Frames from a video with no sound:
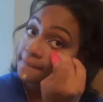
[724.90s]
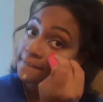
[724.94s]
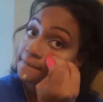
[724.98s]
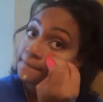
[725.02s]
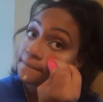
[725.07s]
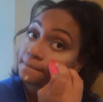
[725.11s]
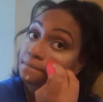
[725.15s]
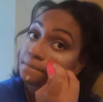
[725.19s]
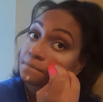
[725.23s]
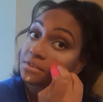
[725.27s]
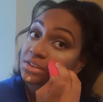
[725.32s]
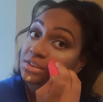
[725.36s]

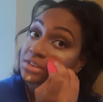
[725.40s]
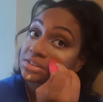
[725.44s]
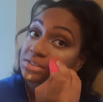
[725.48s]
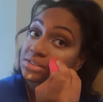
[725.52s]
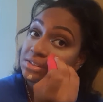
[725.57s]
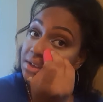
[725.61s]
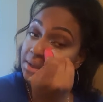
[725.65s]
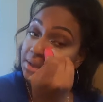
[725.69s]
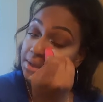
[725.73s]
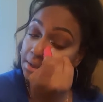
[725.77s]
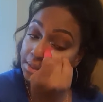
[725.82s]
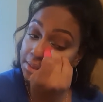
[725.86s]

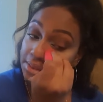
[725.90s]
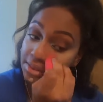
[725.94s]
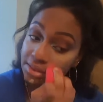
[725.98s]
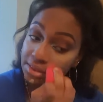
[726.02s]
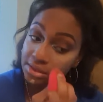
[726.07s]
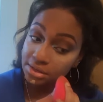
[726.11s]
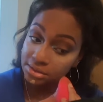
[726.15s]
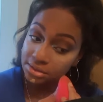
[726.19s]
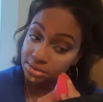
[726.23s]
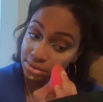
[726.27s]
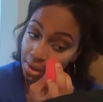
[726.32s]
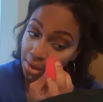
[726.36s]
once I get
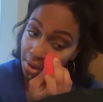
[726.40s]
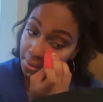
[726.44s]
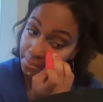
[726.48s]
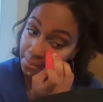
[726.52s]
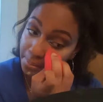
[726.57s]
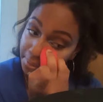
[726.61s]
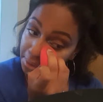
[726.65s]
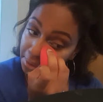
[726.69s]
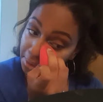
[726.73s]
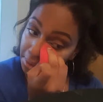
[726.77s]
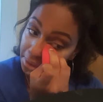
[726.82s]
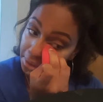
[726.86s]
this all
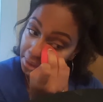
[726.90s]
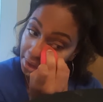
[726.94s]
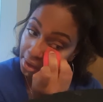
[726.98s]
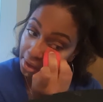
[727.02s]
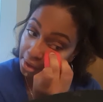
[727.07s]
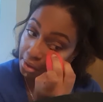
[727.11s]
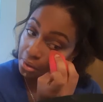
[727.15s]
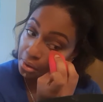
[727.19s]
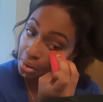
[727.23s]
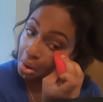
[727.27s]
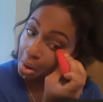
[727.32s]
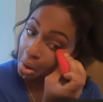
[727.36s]
blended
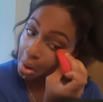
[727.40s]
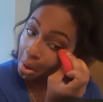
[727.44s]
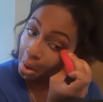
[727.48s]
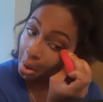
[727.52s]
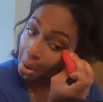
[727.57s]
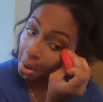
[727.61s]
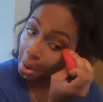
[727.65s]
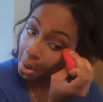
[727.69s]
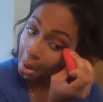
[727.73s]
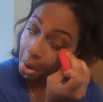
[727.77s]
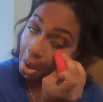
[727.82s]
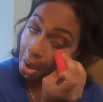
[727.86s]
out,
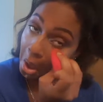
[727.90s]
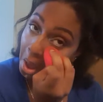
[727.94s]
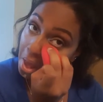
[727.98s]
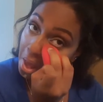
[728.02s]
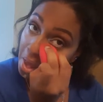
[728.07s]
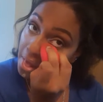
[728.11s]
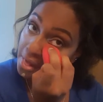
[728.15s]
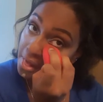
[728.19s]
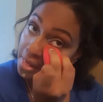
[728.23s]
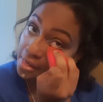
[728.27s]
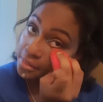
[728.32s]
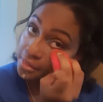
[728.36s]

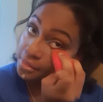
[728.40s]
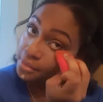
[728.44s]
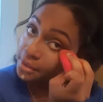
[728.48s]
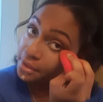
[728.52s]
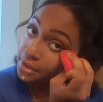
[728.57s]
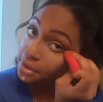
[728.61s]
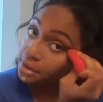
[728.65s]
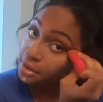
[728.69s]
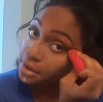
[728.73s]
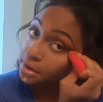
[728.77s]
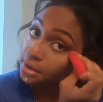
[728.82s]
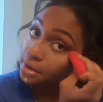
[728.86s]

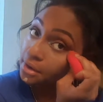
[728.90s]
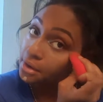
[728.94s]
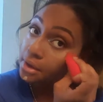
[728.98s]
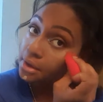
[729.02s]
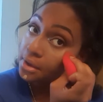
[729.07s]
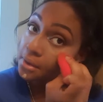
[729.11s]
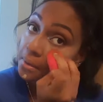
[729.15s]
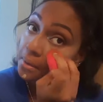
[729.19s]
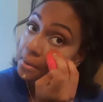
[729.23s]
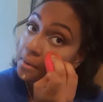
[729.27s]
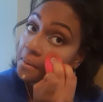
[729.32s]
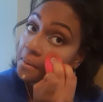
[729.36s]
then